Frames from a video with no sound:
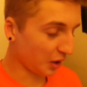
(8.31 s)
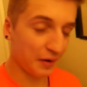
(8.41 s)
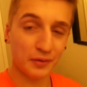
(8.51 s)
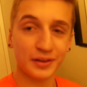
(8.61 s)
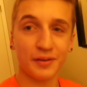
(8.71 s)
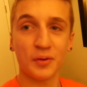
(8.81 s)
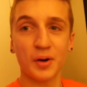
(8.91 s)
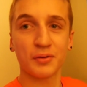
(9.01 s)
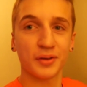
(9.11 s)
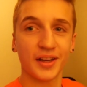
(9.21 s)
Hope everyone's having a
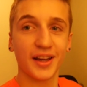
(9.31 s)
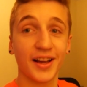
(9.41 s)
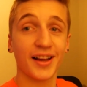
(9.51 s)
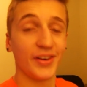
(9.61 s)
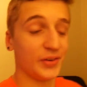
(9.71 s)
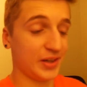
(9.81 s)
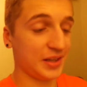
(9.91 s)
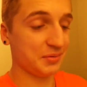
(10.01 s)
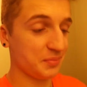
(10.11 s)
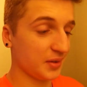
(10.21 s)
wonderful day. I know I
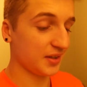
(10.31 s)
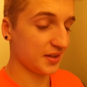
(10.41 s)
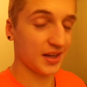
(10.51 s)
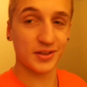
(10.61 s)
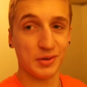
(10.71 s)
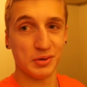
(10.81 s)
am, as